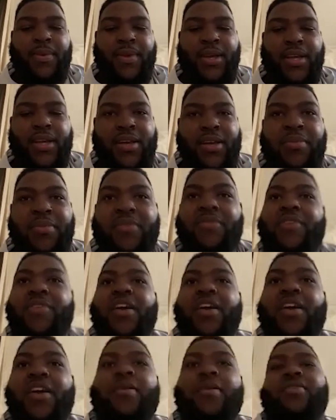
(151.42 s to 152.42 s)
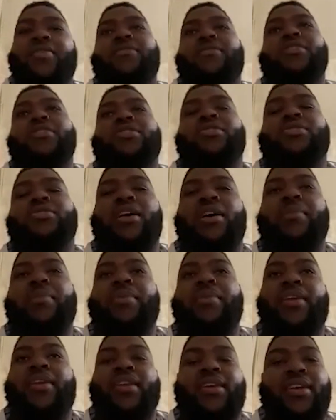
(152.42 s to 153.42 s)
It'd be very beneficial. I
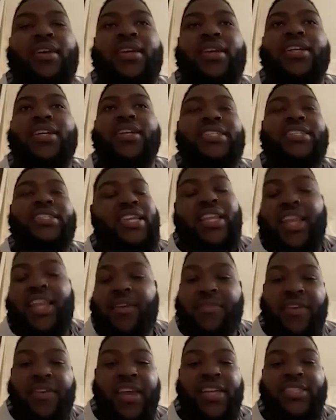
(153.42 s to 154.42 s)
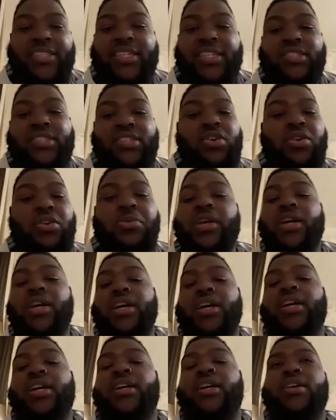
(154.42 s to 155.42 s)
mean, seeing their faces, knowing
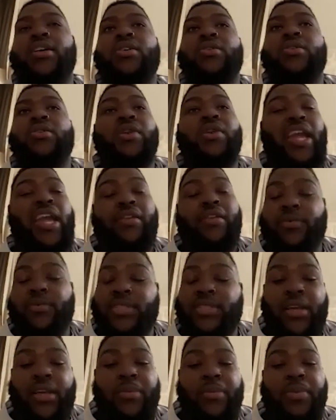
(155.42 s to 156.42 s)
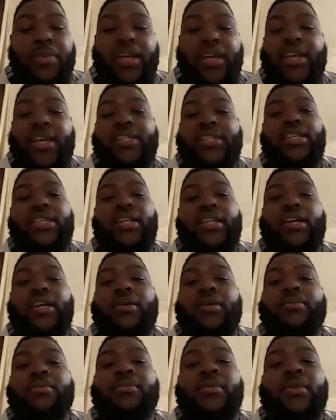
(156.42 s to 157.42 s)
we came from the same place,
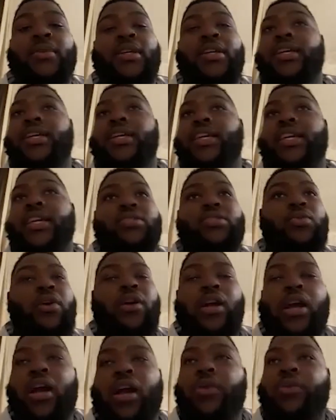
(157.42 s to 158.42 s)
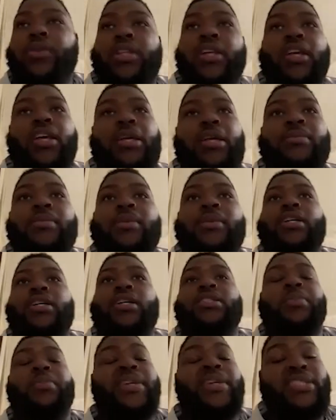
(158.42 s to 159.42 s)
get to work out with them,
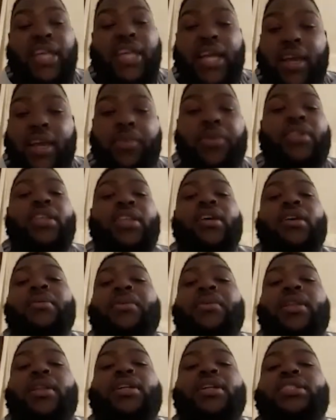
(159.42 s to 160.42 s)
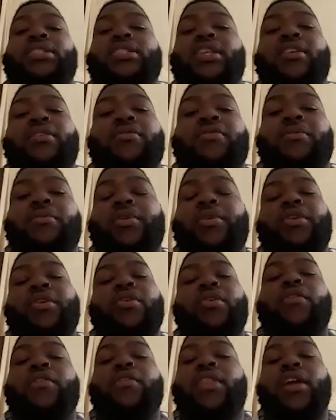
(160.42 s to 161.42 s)
spend time with them, and just get
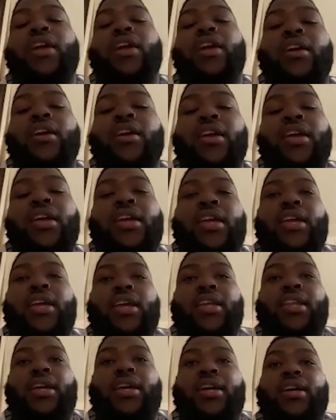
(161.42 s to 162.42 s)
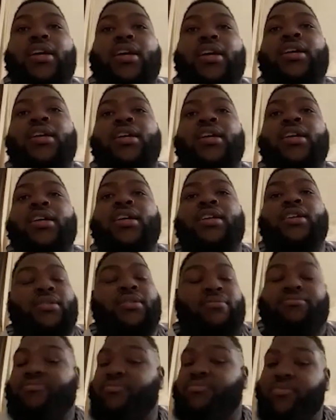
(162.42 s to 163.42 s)
familiar over there, and
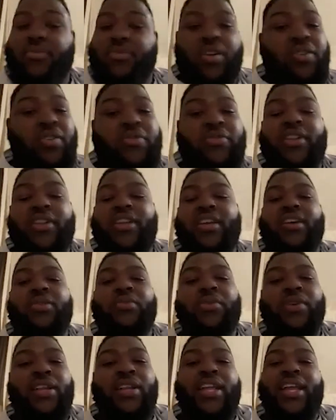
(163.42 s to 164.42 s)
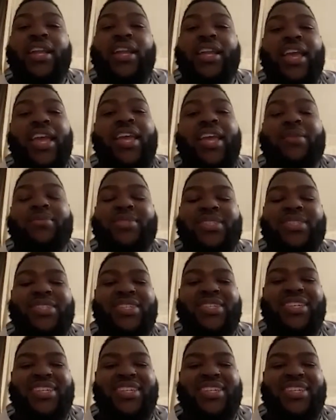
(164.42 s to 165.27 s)
hopefully win a lot of games.